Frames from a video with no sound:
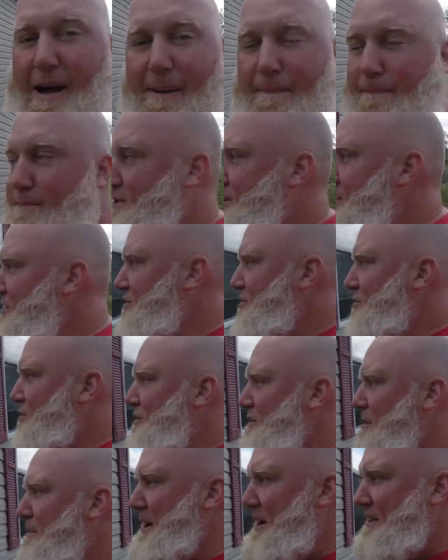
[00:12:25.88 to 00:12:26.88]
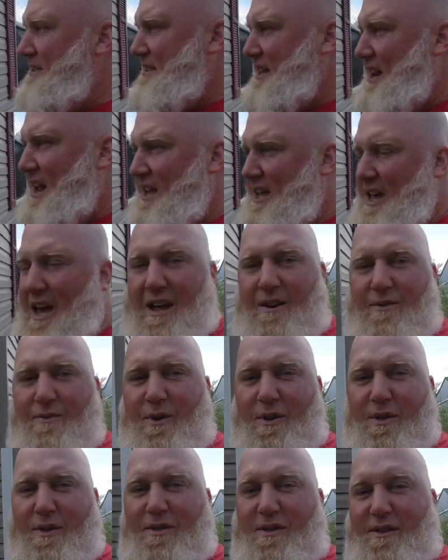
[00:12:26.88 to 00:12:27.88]
I'm just doing the best that I
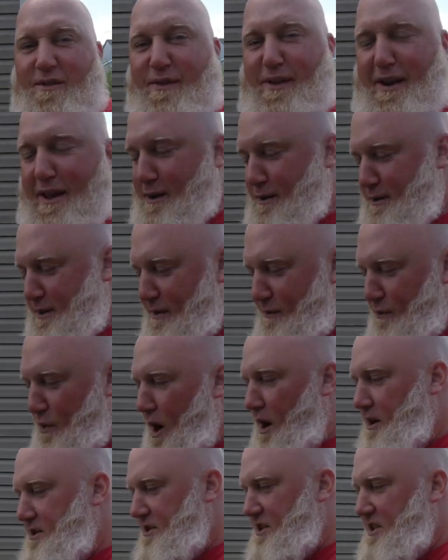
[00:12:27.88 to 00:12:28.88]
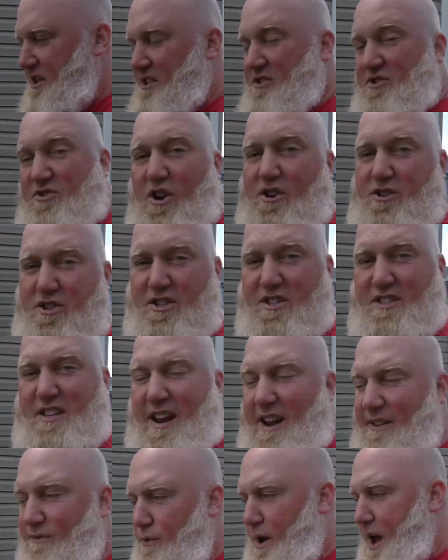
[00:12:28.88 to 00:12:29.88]
can with the videos I've watched and the instructions
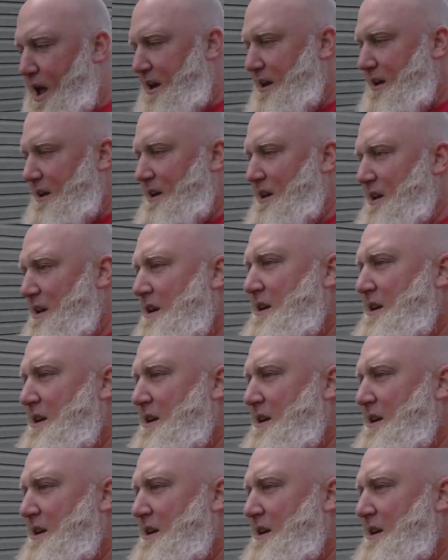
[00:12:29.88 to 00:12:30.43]
that I've read.